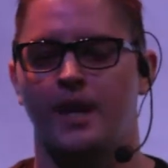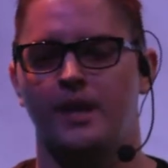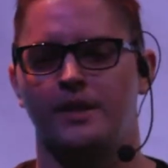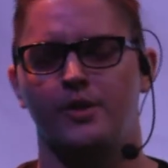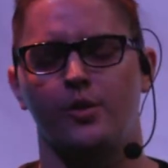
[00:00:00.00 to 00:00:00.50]

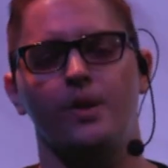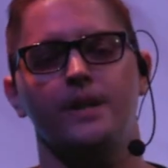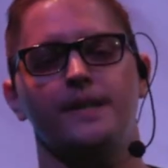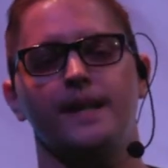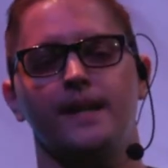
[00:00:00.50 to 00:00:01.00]
Until one
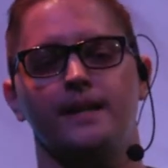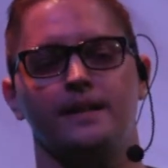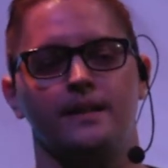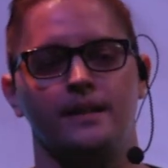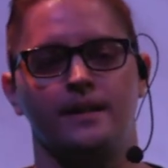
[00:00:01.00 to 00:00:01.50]
day,
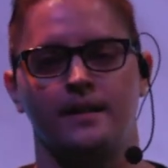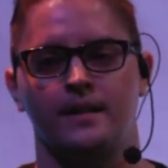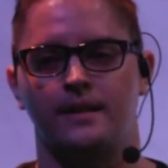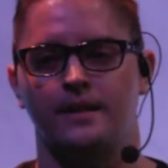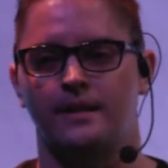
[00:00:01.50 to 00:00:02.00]

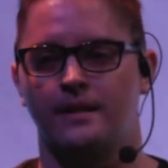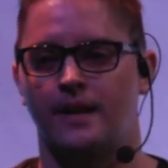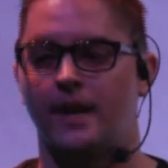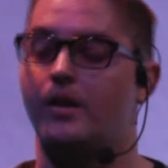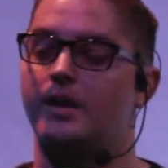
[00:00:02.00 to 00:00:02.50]
I
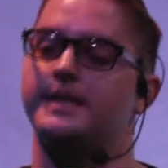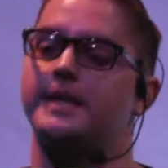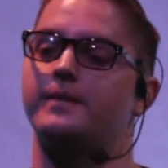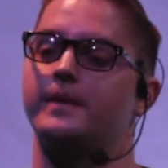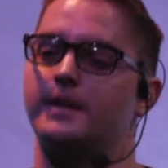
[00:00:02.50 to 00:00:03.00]
lost
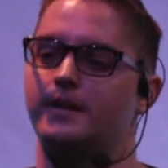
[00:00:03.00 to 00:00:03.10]
everything.